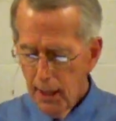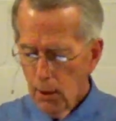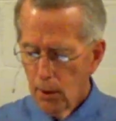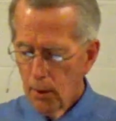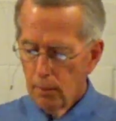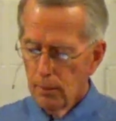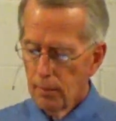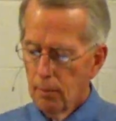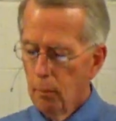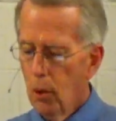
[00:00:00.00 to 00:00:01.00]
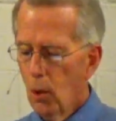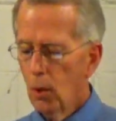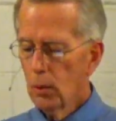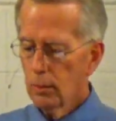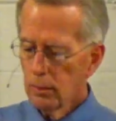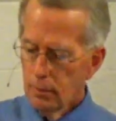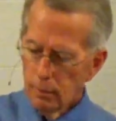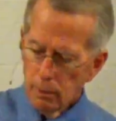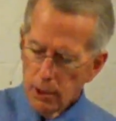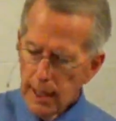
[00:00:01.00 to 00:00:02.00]
Here, Paul
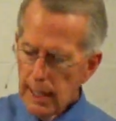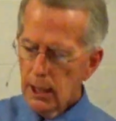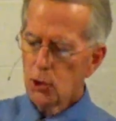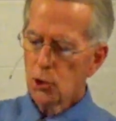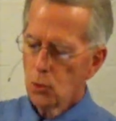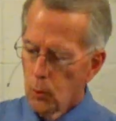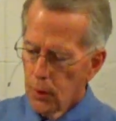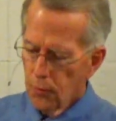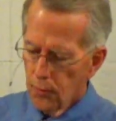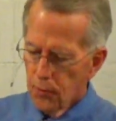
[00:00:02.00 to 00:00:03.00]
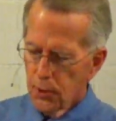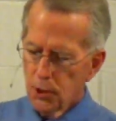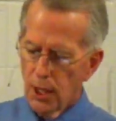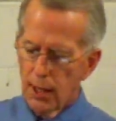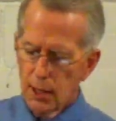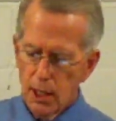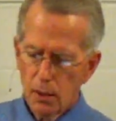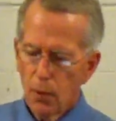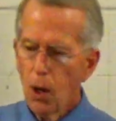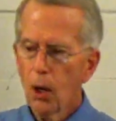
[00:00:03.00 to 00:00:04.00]
leads with this
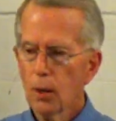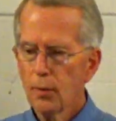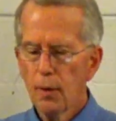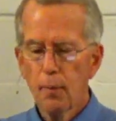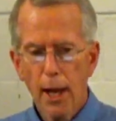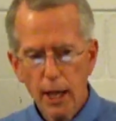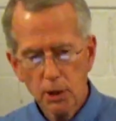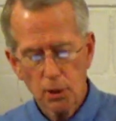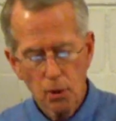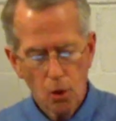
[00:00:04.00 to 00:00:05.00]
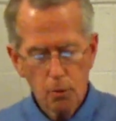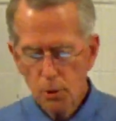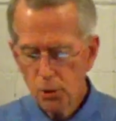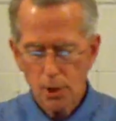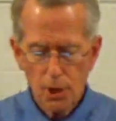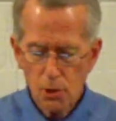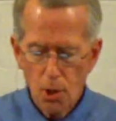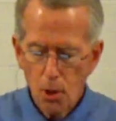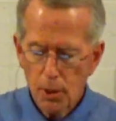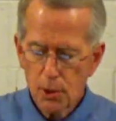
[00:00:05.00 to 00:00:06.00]
idea of a heart of compassion, almost
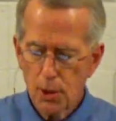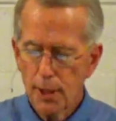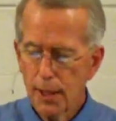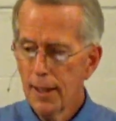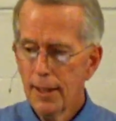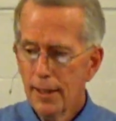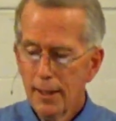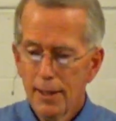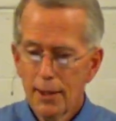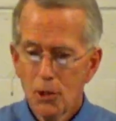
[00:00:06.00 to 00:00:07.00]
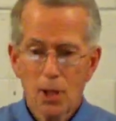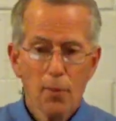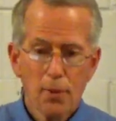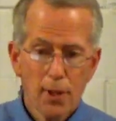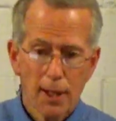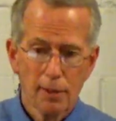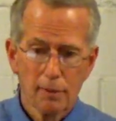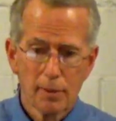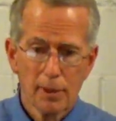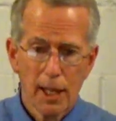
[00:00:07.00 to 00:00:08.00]
as though it's the same thing
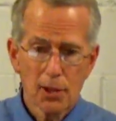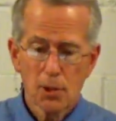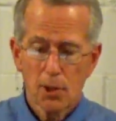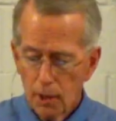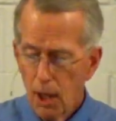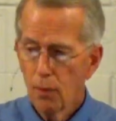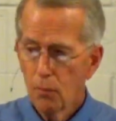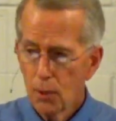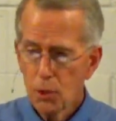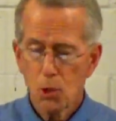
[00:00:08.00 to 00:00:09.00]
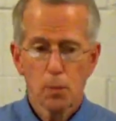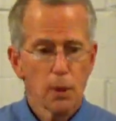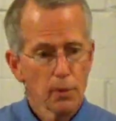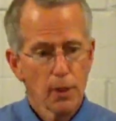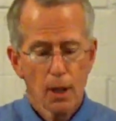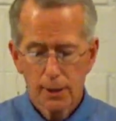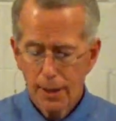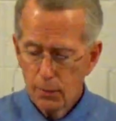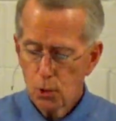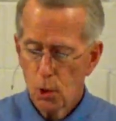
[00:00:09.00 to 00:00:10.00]
as the love which the Spirit of
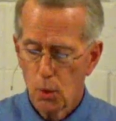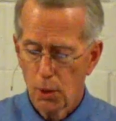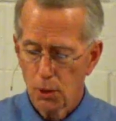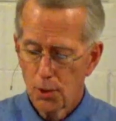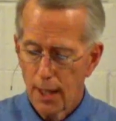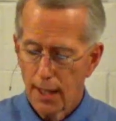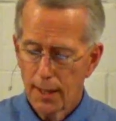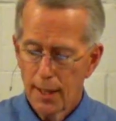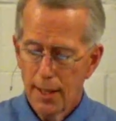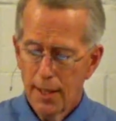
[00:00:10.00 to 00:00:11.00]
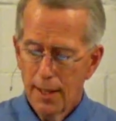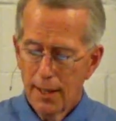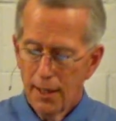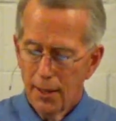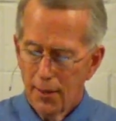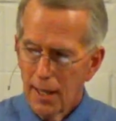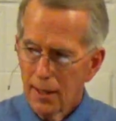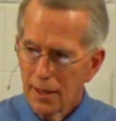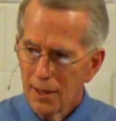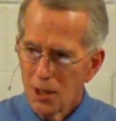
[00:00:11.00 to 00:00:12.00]
God gives to us that,
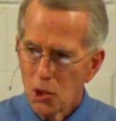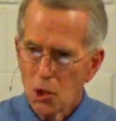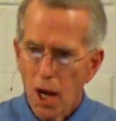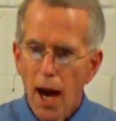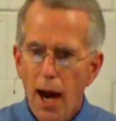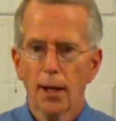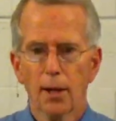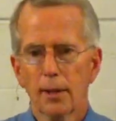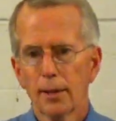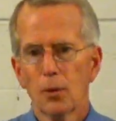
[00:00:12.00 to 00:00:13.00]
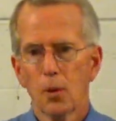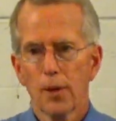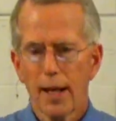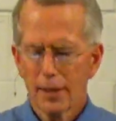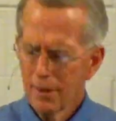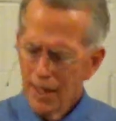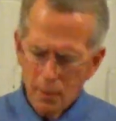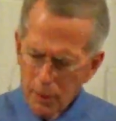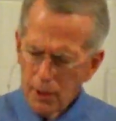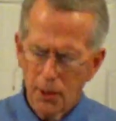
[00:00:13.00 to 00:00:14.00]
that desire or that,
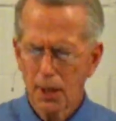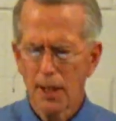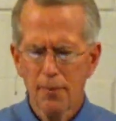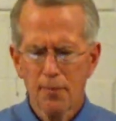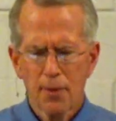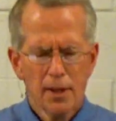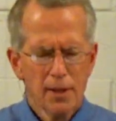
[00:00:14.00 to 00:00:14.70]
that ability